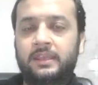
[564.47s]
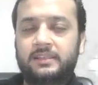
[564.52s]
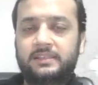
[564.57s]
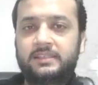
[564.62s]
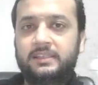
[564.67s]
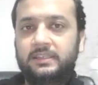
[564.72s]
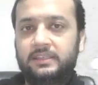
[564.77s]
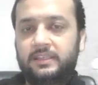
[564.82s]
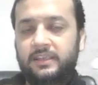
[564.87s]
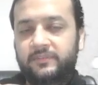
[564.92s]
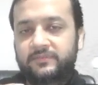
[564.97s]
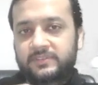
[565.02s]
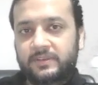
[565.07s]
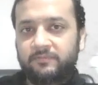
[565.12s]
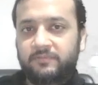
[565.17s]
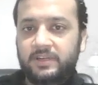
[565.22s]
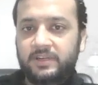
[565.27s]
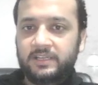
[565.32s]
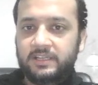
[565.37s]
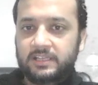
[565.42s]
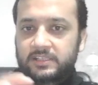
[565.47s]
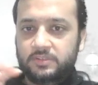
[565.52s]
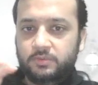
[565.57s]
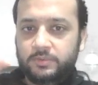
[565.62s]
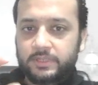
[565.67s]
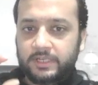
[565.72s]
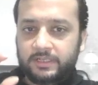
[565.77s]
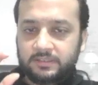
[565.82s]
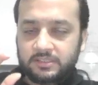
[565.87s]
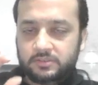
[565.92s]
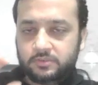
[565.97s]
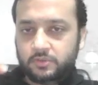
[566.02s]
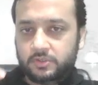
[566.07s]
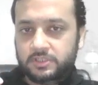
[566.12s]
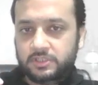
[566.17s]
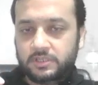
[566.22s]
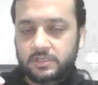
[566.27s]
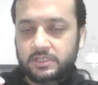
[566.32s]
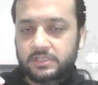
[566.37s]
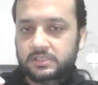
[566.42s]
see, if someone tells you that this
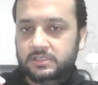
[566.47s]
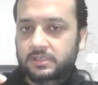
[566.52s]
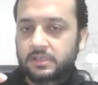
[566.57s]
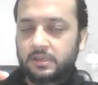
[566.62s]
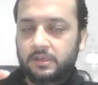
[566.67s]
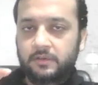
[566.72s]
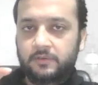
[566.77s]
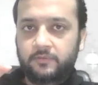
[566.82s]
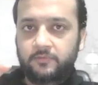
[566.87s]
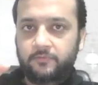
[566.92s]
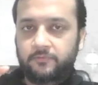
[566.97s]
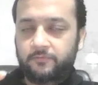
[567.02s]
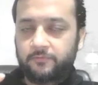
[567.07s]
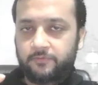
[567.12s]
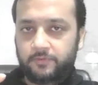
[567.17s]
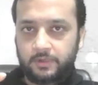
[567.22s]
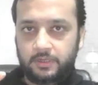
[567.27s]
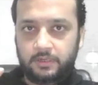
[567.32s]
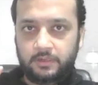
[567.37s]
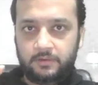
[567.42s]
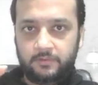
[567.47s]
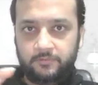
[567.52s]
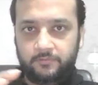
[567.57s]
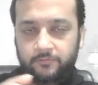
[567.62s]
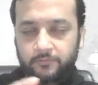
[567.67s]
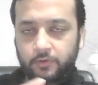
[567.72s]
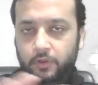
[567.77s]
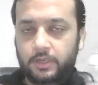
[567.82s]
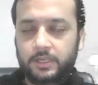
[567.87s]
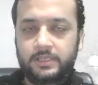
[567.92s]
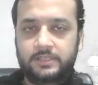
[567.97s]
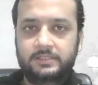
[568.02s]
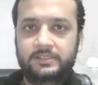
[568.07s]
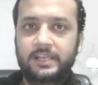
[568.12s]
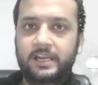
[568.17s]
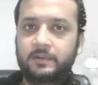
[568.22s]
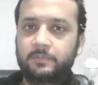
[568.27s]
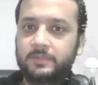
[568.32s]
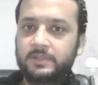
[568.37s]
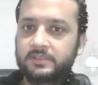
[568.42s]
question is flawless,
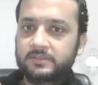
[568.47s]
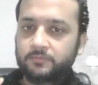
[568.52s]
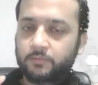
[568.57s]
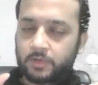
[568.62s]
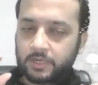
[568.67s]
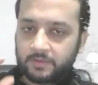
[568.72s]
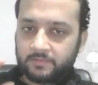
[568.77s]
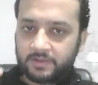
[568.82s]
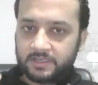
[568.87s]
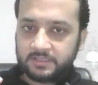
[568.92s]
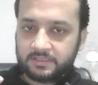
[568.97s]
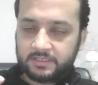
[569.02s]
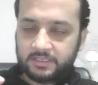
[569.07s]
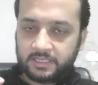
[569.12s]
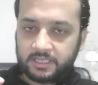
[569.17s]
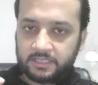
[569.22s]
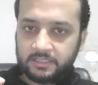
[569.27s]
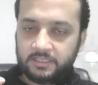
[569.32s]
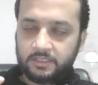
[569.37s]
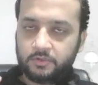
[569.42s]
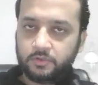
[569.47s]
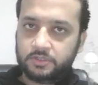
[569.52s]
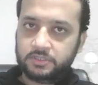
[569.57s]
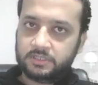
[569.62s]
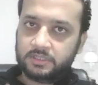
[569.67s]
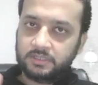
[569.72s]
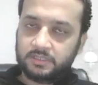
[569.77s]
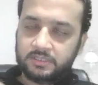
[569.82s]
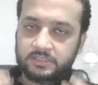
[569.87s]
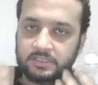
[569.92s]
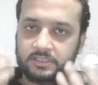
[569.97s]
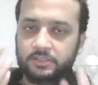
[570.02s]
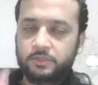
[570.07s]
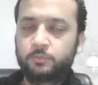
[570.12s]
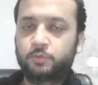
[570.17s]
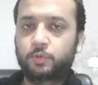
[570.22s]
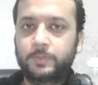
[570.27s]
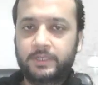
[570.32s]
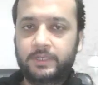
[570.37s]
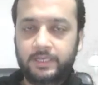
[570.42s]
that means whatever is written in the question is
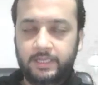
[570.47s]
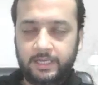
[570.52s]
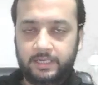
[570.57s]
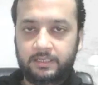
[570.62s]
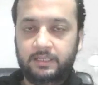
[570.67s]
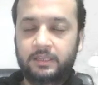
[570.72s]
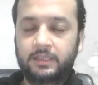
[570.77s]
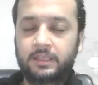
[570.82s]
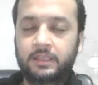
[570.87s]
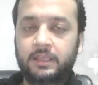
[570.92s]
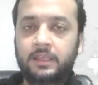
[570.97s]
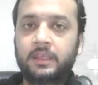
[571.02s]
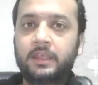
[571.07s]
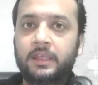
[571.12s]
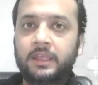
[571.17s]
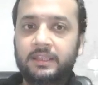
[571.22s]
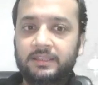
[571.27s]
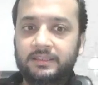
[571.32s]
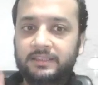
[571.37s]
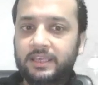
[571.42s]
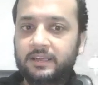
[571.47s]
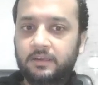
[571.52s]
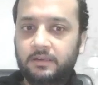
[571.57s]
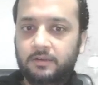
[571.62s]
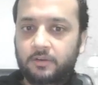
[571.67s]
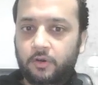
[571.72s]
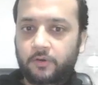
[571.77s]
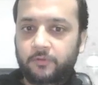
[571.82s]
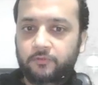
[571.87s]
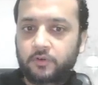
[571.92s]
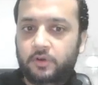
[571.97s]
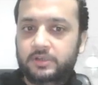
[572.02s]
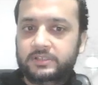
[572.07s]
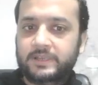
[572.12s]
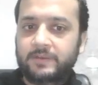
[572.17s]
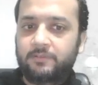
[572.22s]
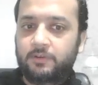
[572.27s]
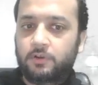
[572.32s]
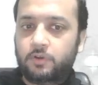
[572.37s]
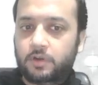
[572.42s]
assumed to be correct, then of course
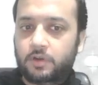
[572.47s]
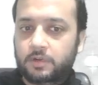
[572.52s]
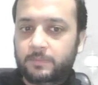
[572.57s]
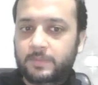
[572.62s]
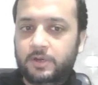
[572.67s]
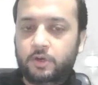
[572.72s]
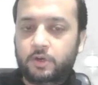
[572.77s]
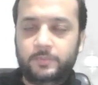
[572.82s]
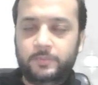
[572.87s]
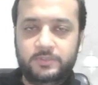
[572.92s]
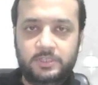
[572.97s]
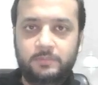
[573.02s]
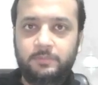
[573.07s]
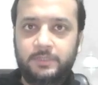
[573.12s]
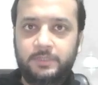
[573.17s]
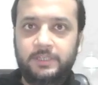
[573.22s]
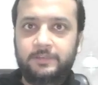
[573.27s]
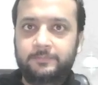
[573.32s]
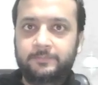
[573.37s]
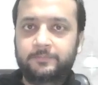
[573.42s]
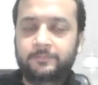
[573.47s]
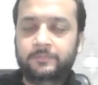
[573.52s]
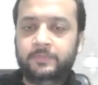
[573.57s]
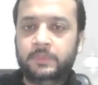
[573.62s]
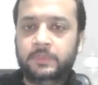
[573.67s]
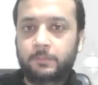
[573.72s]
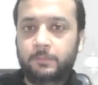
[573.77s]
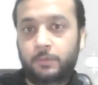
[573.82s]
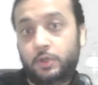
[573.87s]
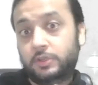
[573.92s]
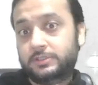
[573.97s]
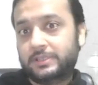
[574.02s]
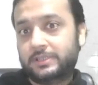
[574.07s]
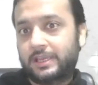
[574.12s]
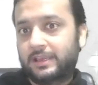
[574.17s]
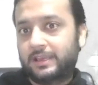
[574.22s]
I will not mark option B, because